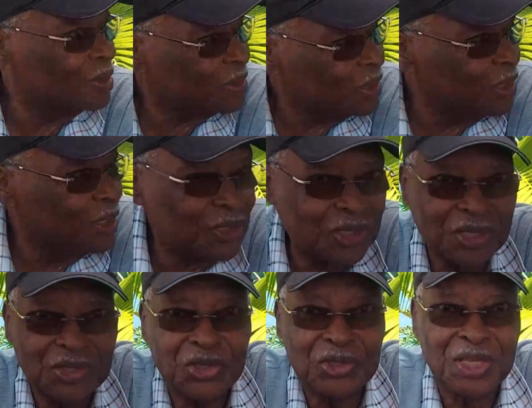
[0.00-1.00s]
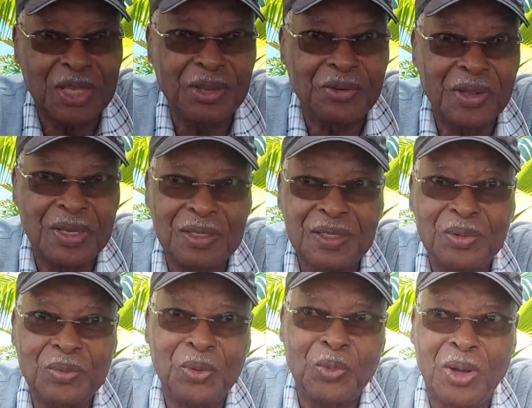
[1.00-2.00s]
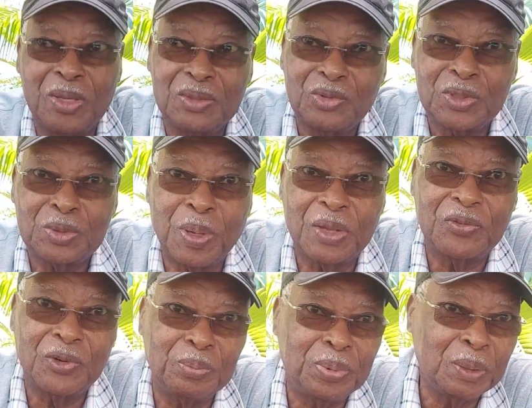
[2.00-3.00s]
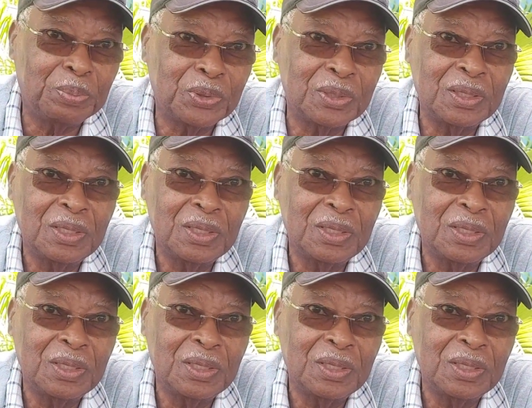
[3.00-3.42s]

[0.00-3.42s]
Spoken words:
senior citizens here, and we want respectful people.